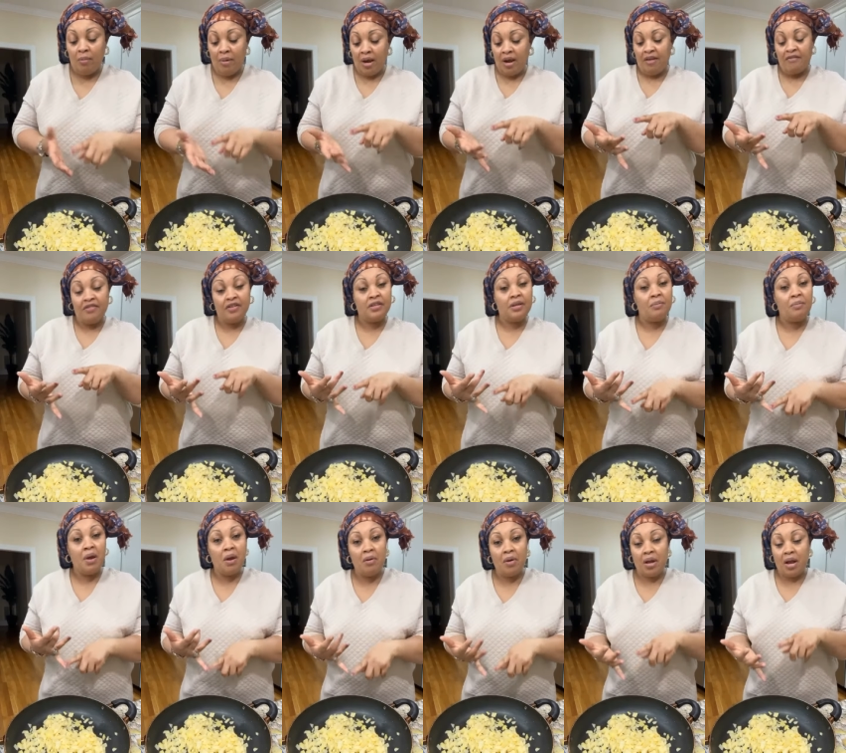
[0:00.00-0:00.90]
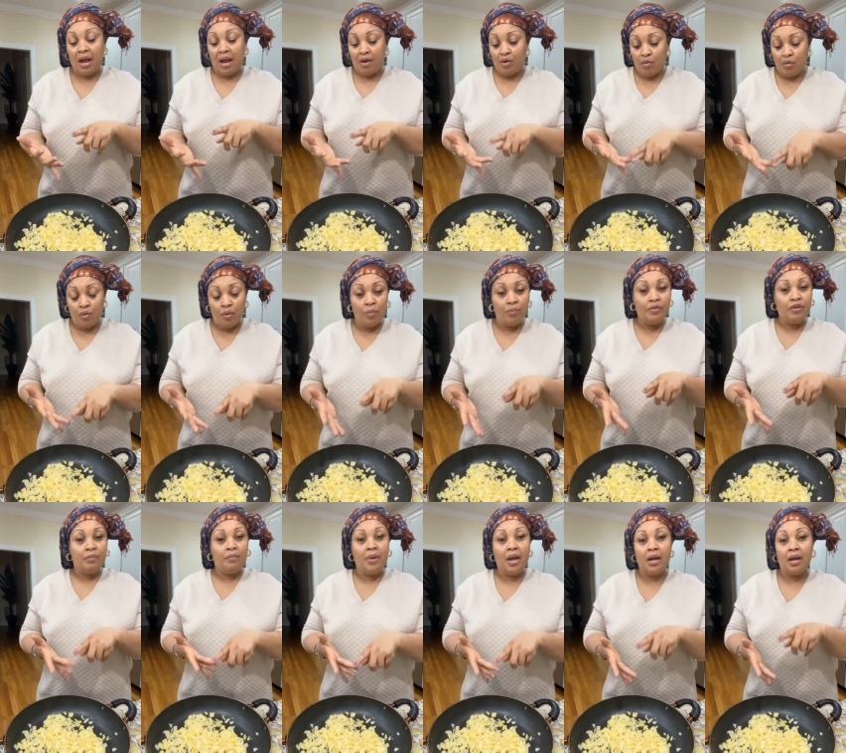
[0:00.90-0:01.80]
It don't matter if it's America,
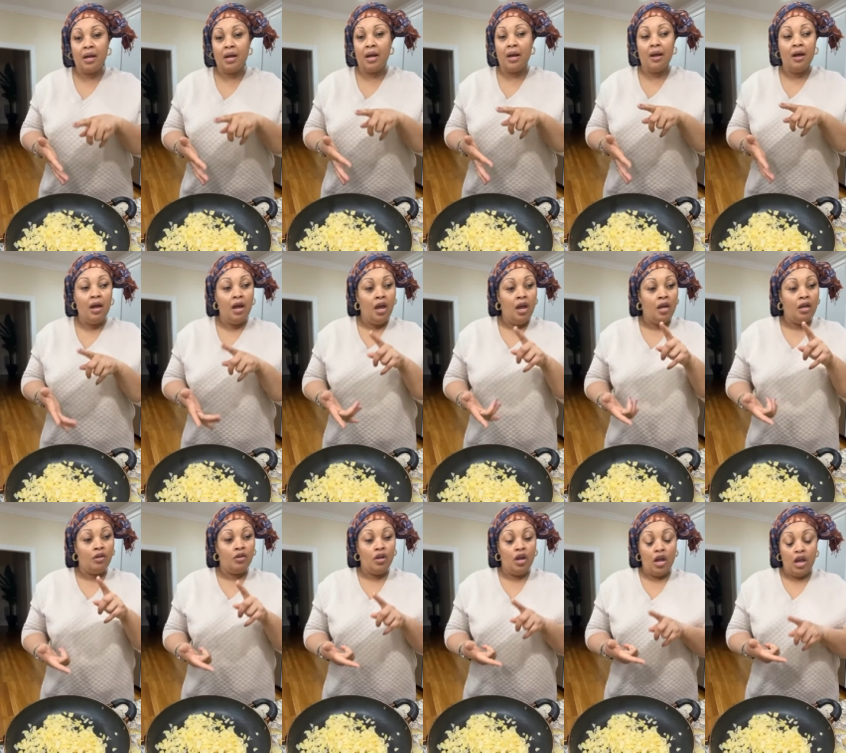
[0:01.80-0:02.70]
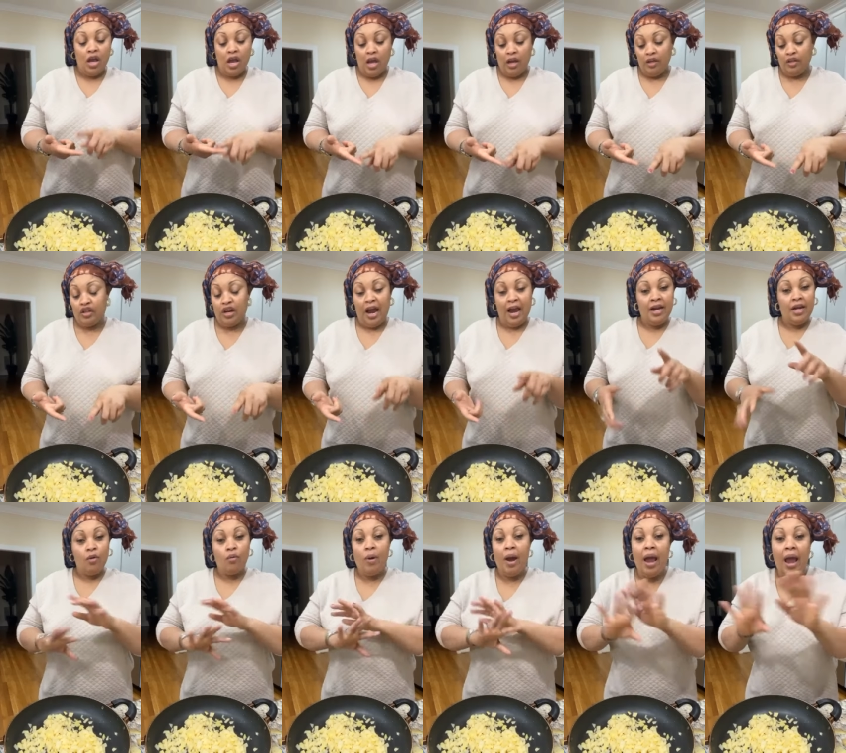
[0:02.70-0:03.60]
Europe, Jamaica, and eh, eh,
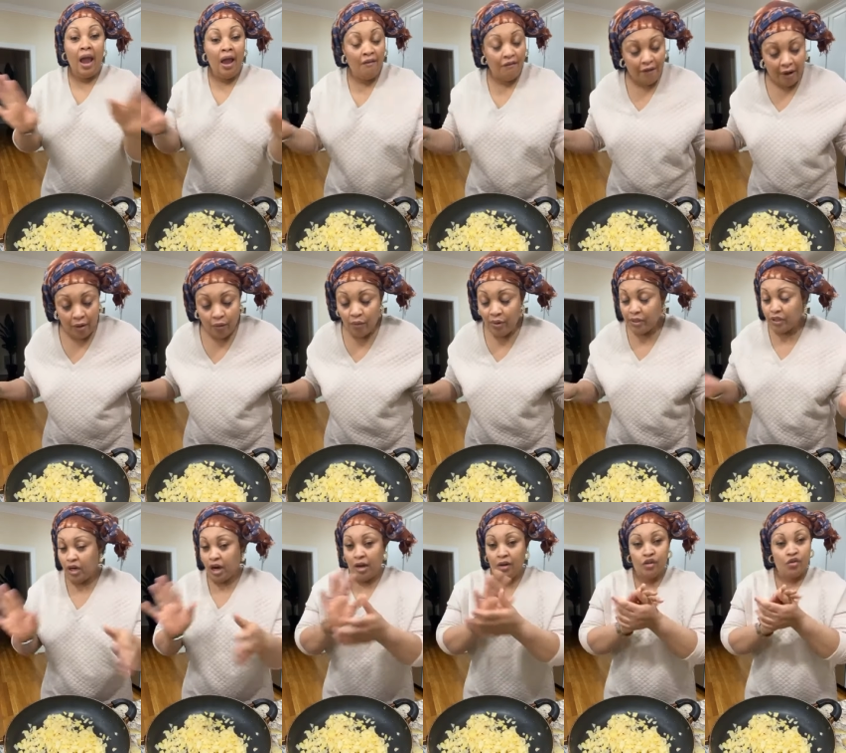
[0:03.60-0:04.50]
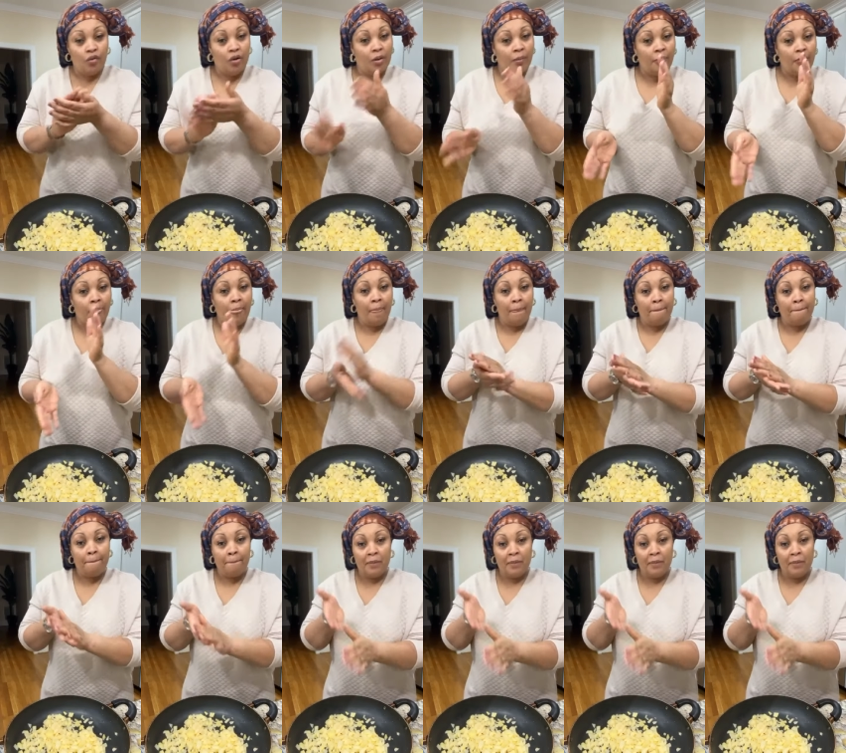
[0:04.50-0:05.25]
China, wherever, which country.